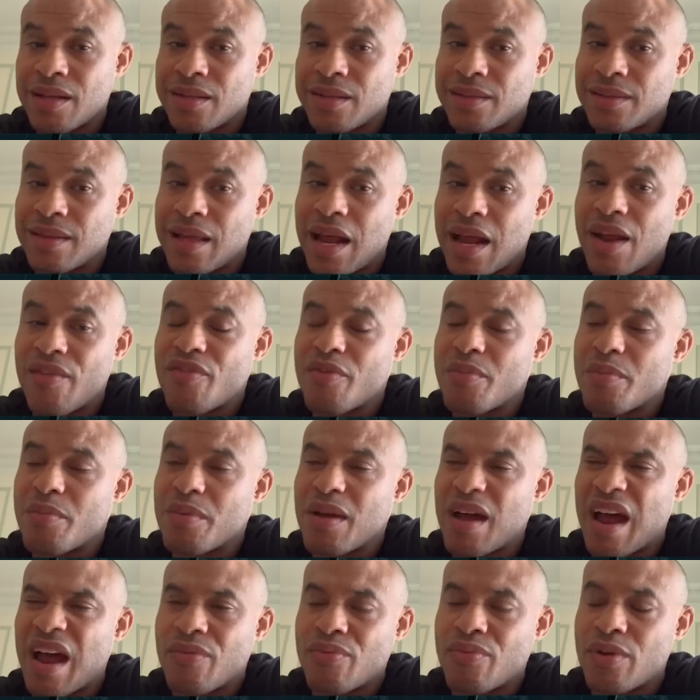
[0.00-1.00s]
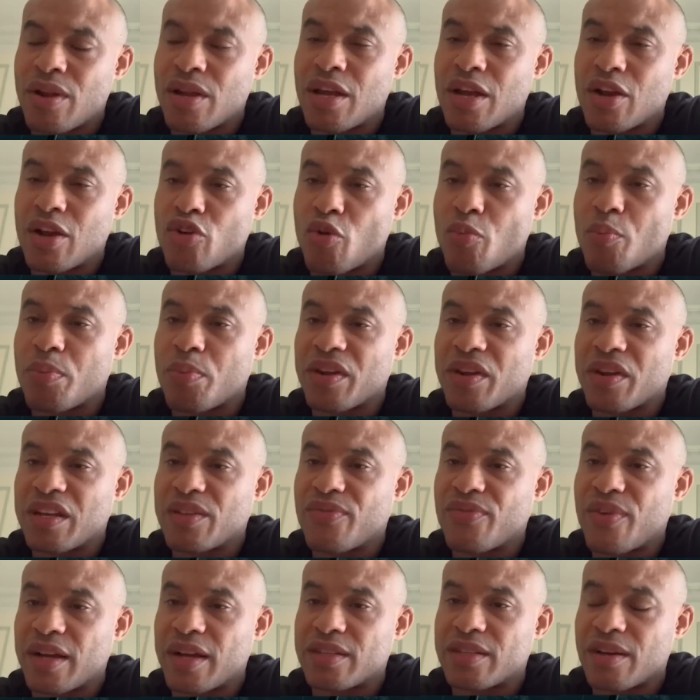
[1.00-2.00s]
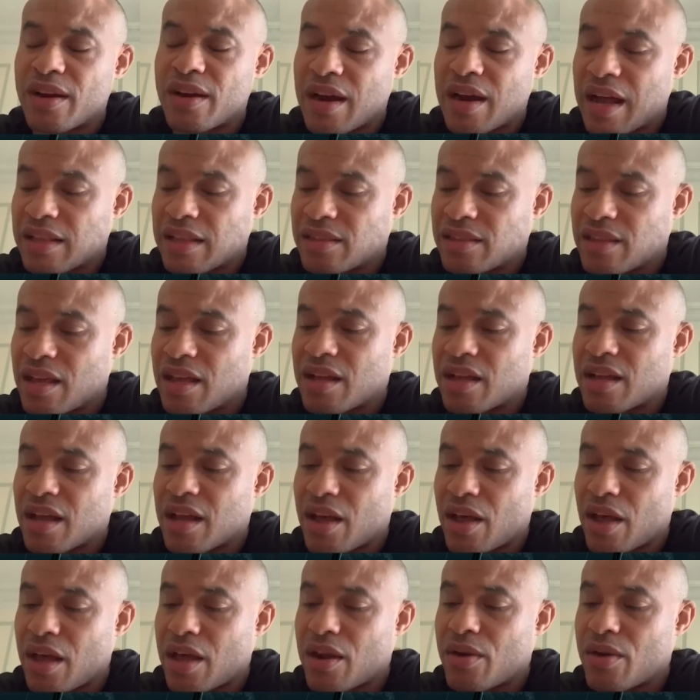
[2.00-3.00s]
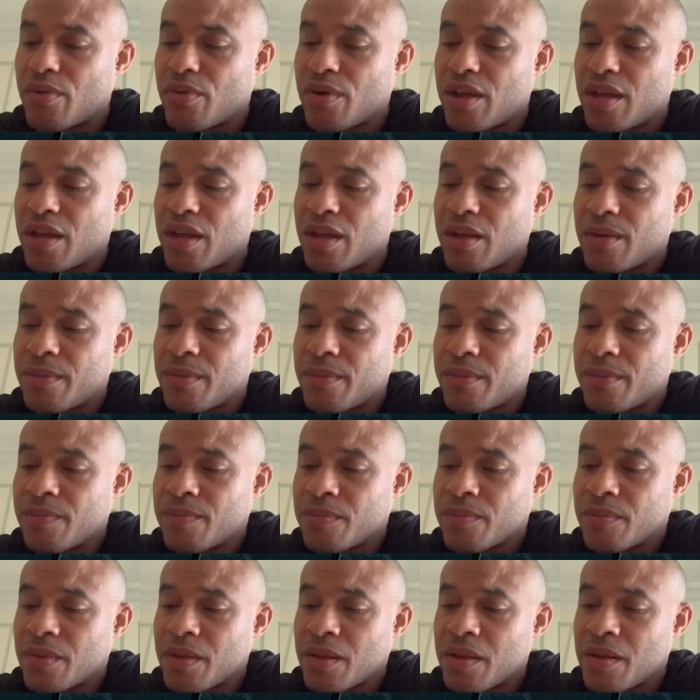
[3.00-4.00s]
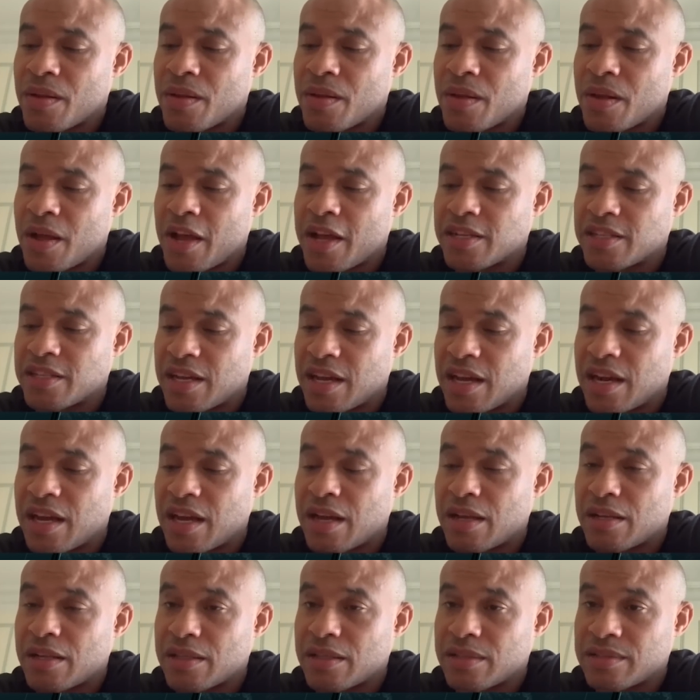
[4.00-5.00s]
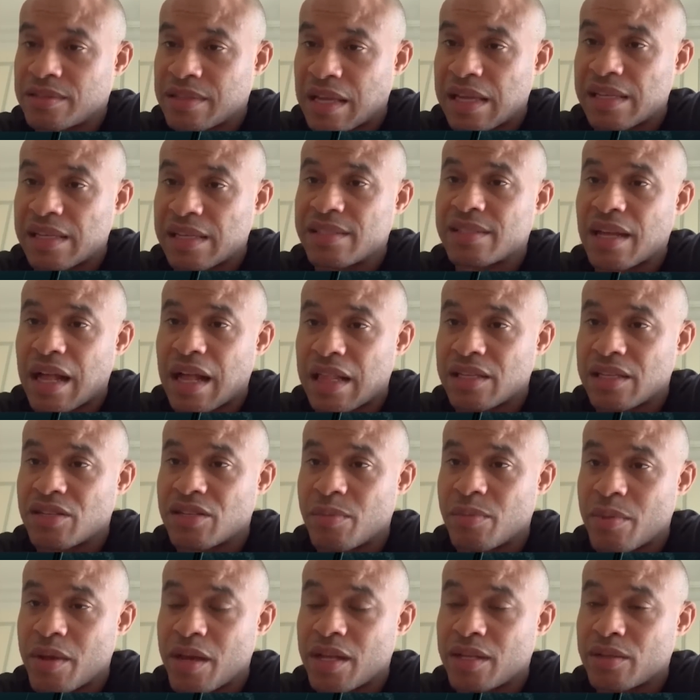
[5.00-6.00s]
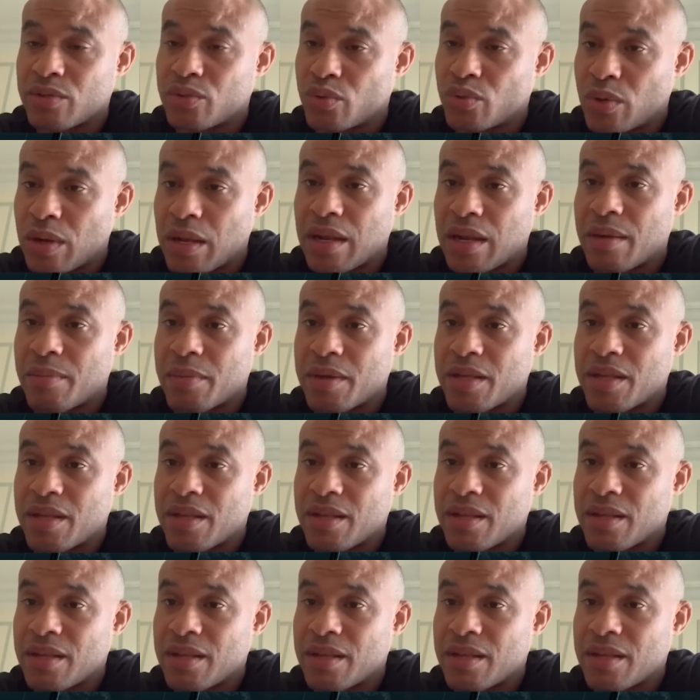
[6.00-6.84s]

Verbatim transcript: None of them are really a complete fighter. And I think Henry is gonna test Aljamain to the limit.